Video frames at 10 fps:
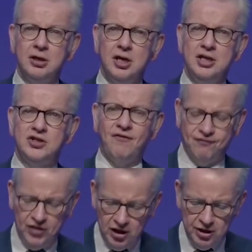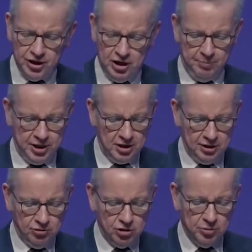is to further empower
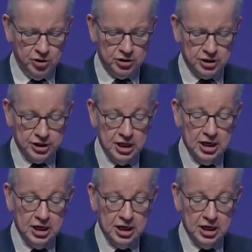local communities